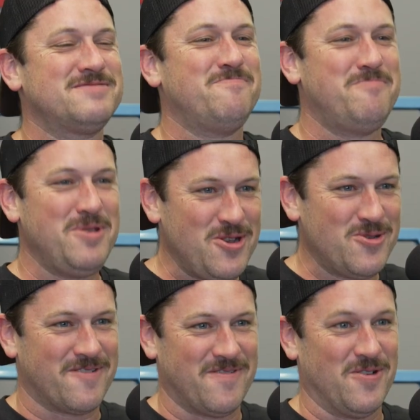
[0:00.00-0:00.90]

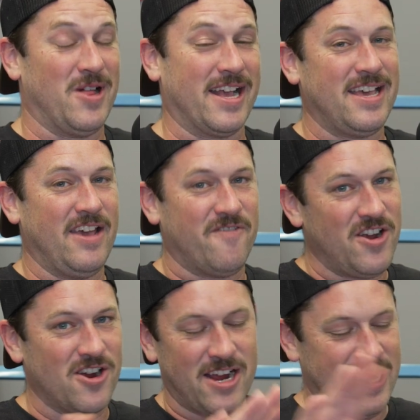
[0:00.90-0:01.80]
beautiful. Like if
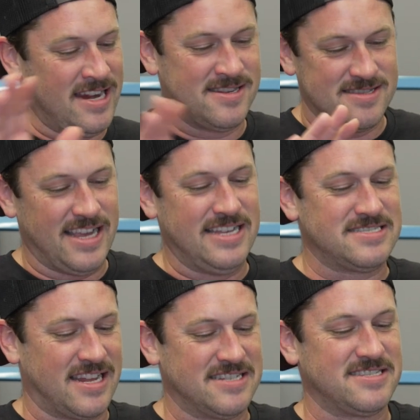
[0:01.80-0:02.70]
you're in
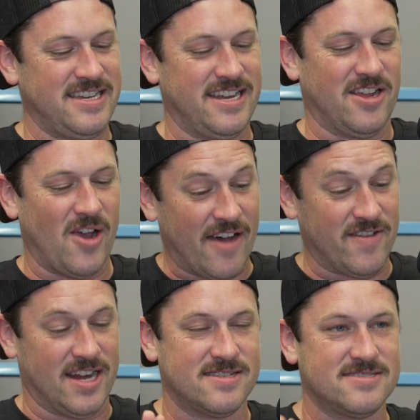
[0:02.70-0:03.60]
East Tennessee and you
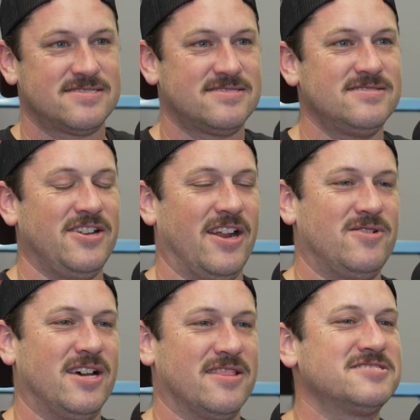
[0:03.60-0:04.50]
haven't,
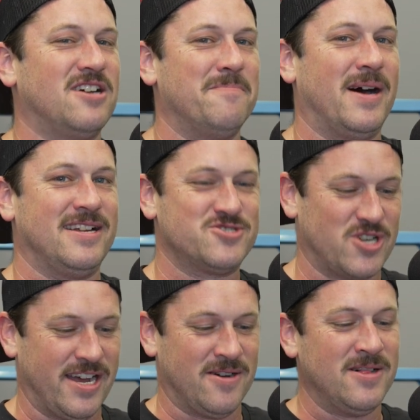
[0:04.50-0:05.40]
done the Salt Mine
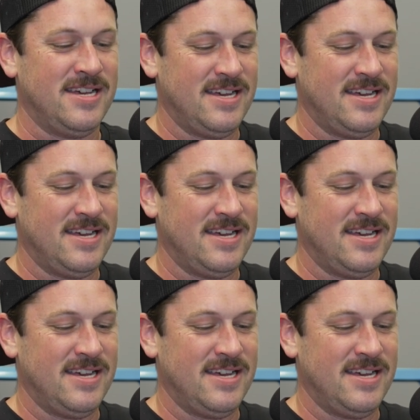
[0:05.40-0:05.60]
Trail,